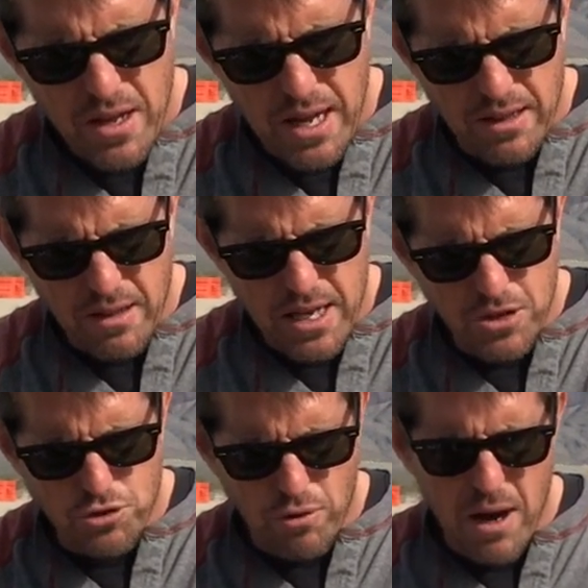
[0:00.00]
and let
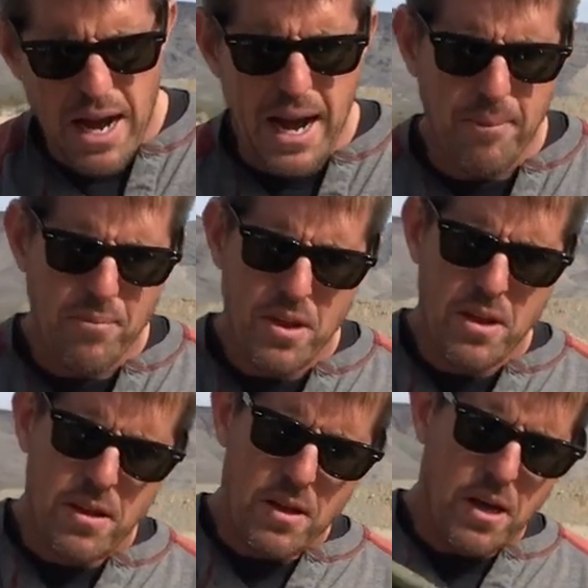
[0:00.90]
it dry.
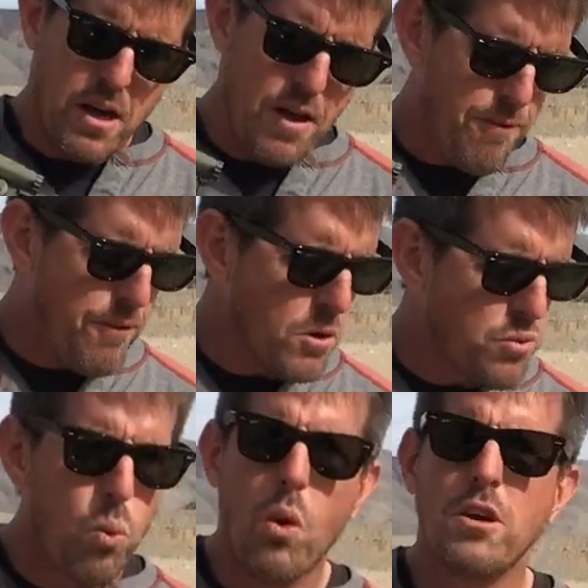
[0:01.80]
The
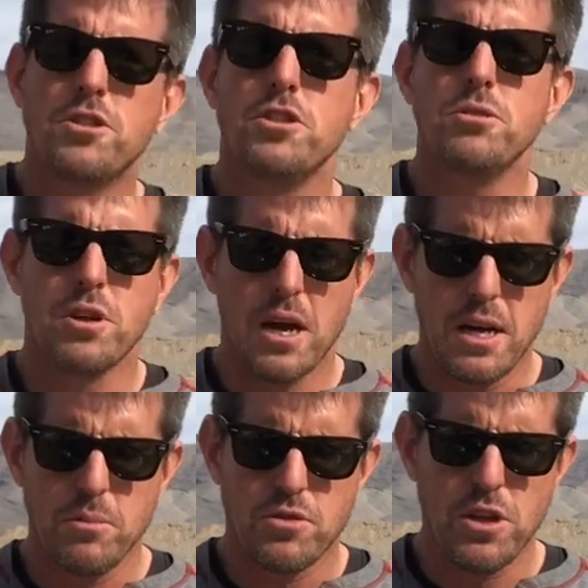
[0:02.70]
first 1 or 2
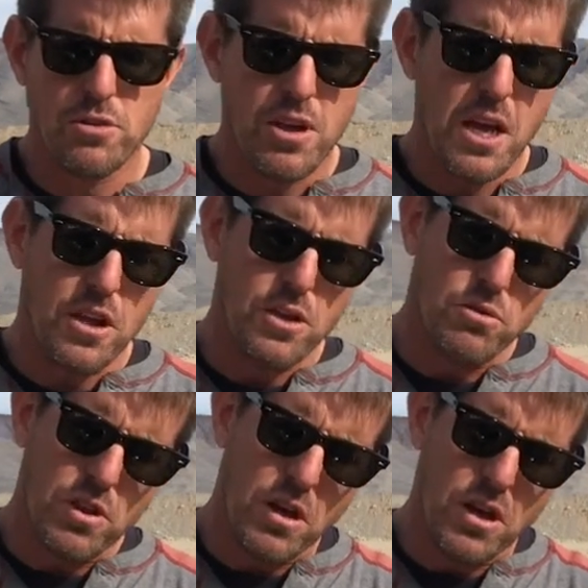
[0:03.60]
times that you take and
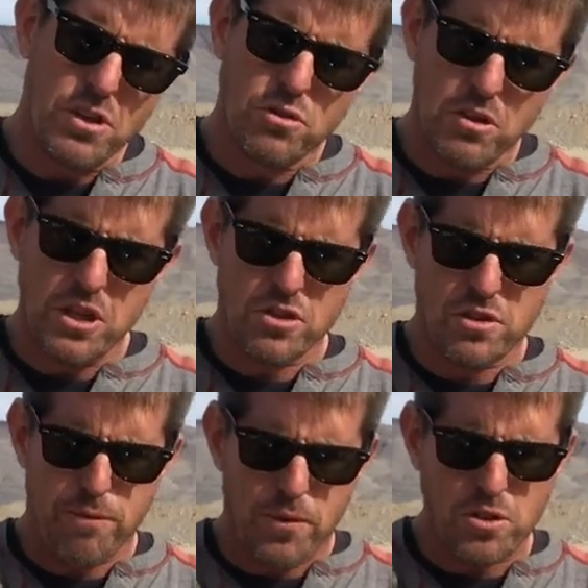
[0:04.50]
use the gun, usually just
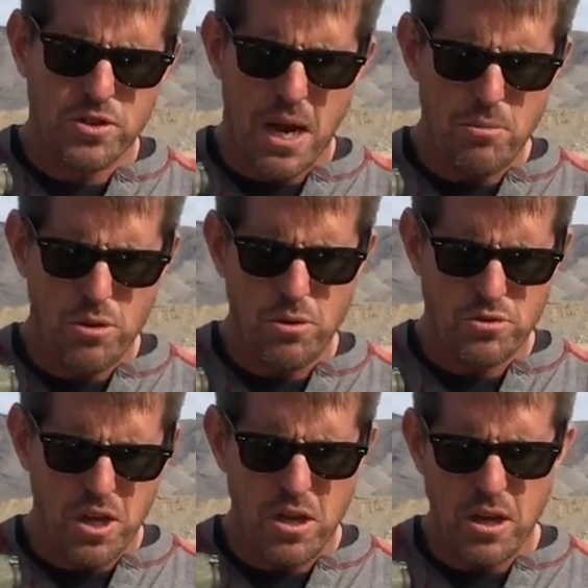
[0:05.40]
the first time you
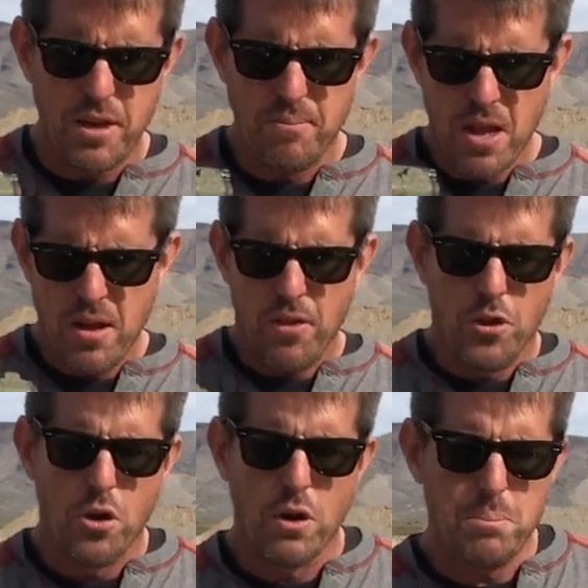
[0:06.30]
use the gun,
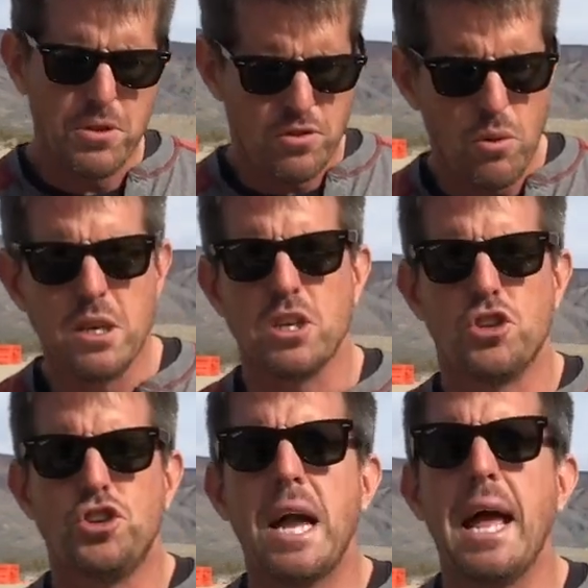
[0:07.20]
the grip is going to
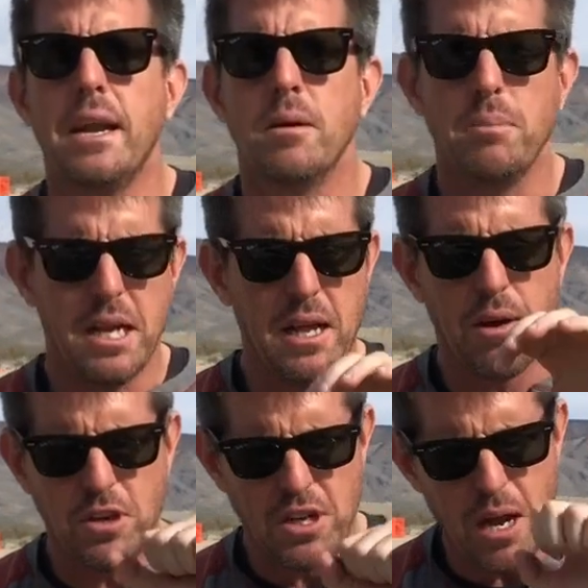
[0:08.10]
shed, meaning
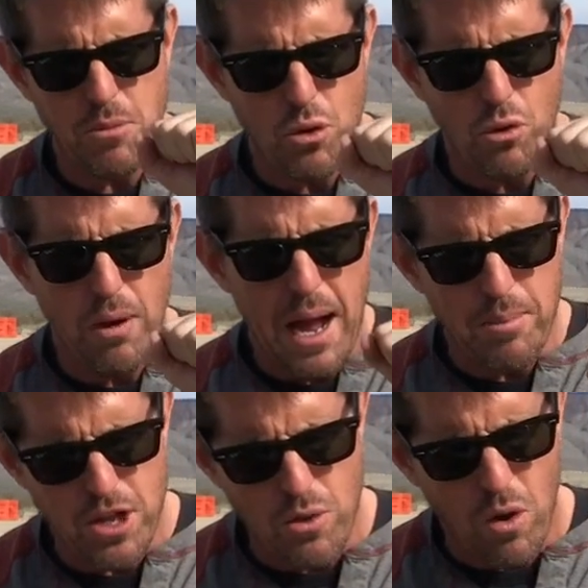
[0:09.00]
every time you grab
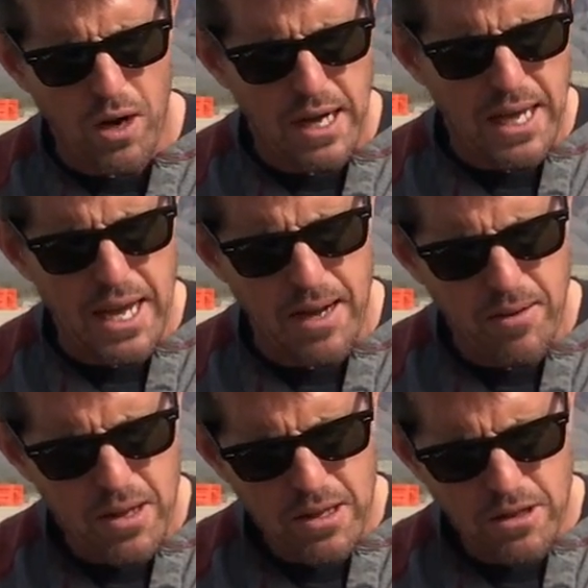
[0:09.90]
it, you are going to get
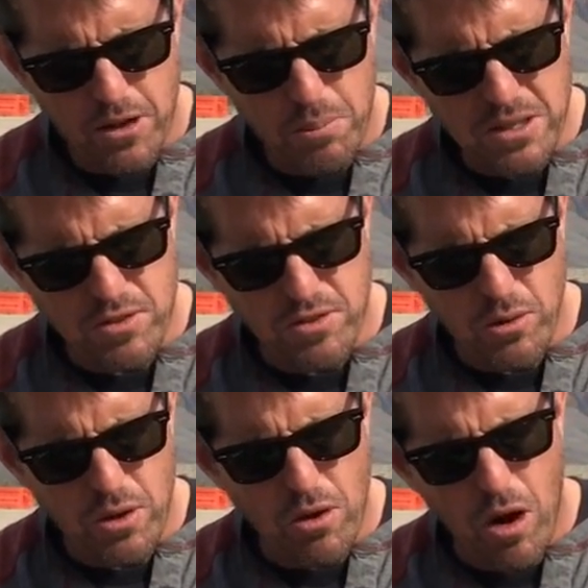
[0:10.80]
little bits of
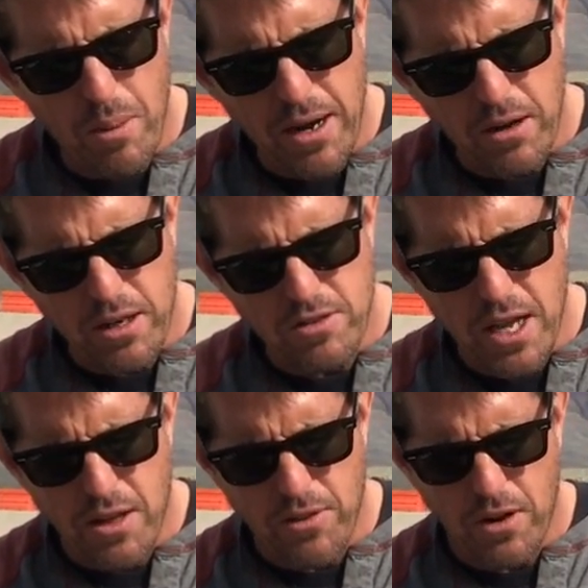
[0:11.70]
silicon carbide are going to
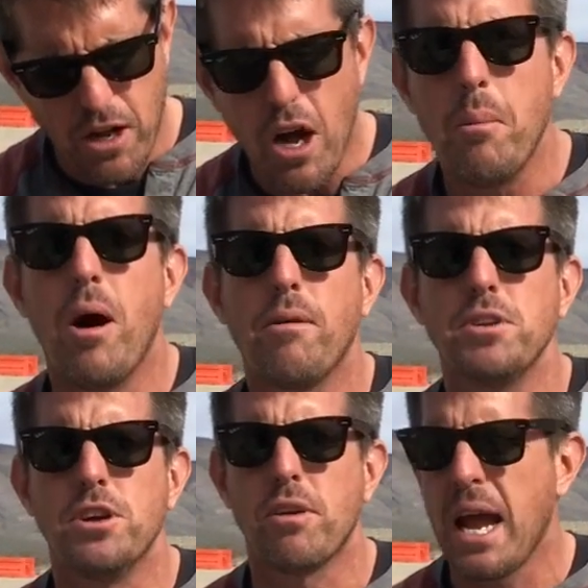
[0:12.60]
take and they're going to come off
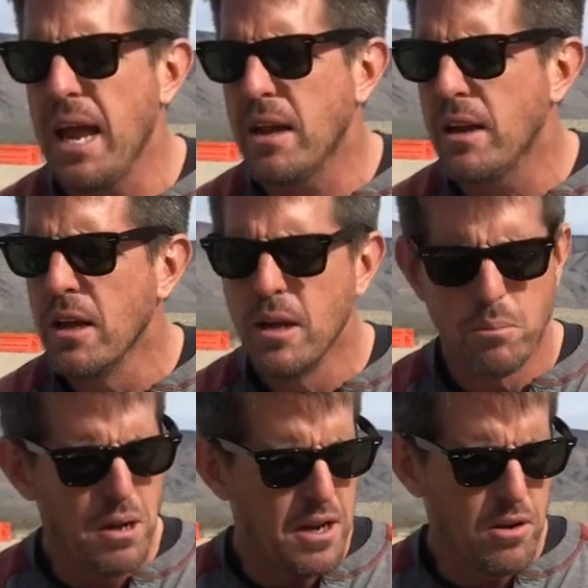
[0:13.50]
in your hand,
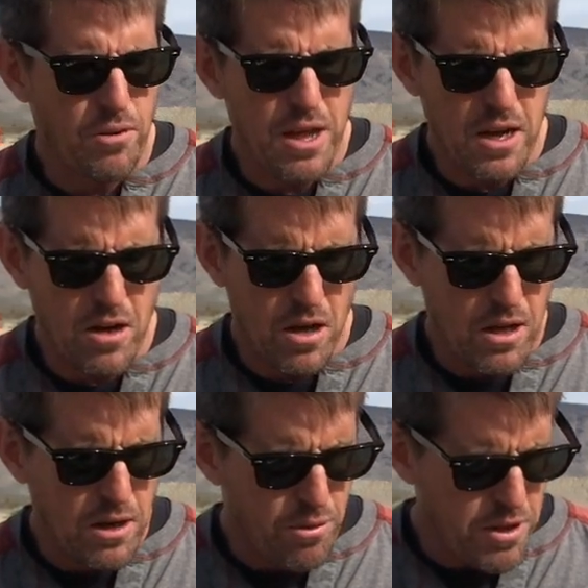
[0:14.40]
but it'll
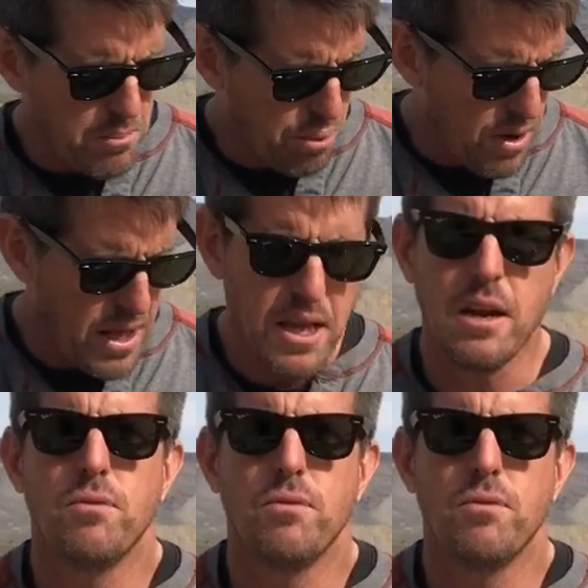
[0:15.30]
then break in.